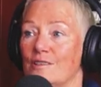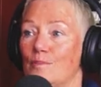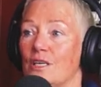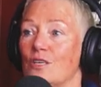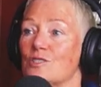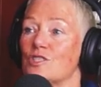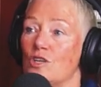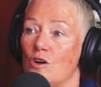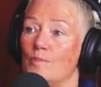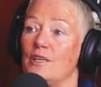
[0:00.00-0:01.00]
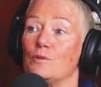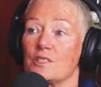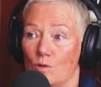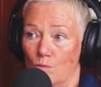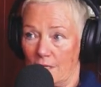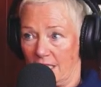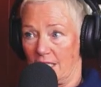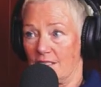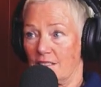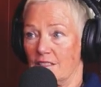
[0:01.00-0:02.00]
because Tommy was a
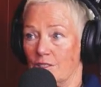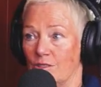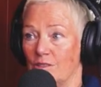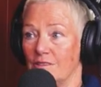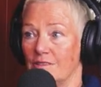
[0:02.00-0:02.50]
witness to